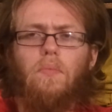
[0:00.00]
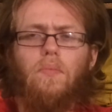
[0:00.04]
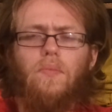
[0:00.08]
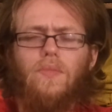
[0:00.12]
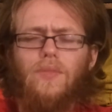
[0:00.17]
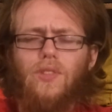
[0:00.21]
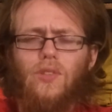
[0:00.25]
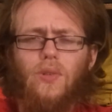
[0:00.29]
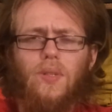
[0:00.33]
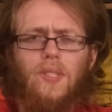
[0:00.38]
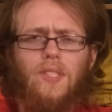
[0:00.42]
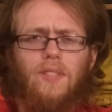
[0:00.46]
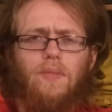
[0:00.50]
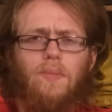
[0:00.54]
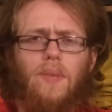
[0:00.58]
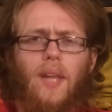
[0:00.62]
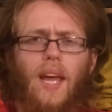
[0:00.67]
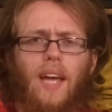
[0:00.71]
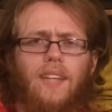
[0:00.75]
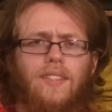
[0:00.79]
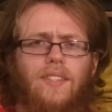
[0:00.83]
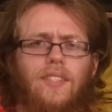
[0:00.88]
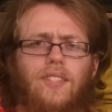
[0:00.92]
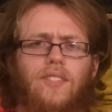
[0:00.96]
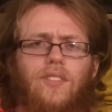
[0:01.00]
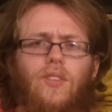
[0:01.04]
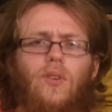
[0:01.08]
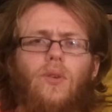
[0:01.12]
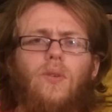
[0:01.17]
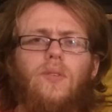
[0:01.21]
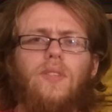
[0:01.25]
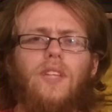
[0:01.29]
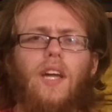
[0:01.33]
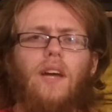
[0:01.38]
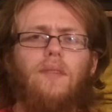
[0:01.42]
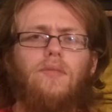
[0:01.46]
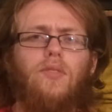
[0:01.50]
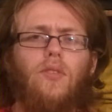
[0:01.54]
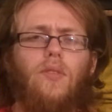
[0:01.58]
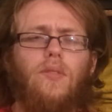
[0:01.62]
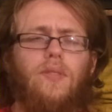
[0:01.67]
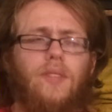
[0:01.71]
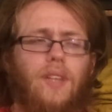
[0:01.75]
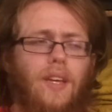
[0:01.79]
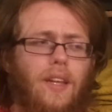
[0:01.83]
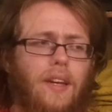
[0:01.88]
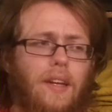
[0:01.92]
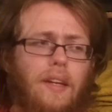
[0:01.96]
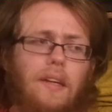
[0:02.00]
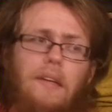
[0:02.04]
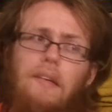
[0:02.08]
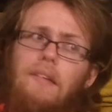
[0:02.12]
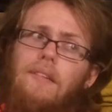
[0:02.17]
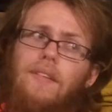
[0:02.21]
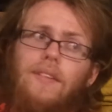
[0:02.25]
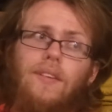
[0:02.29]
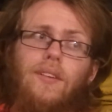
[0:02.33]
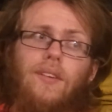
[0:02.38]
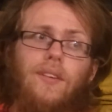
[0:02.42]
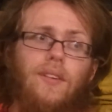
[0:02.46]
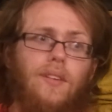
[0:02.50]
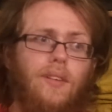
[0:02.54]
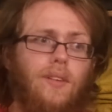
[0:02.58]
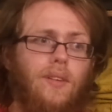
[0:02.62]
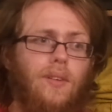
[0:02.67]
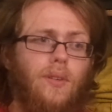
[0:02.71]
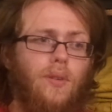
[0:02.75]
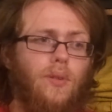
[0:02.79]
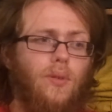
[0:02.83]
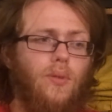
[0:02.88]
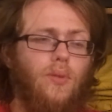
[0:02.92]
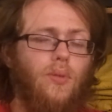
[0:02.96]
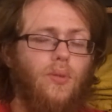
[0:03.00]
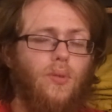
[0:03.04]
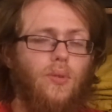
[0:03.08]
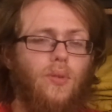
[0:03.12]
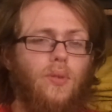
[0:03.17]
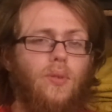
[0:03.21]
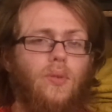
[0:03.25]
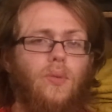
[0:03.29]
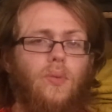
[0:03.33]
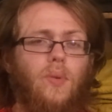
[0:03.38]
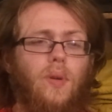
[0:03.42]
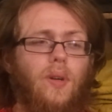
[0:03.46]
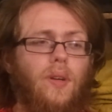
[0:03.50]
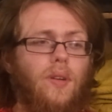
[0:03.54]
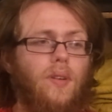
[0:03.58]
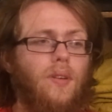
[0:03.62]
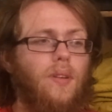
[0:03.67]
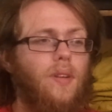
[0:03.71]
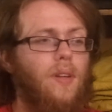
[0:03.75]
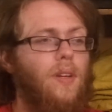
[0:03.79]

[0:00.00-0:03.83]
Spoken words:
doing gymnastics the whole time, so it was kind of weird.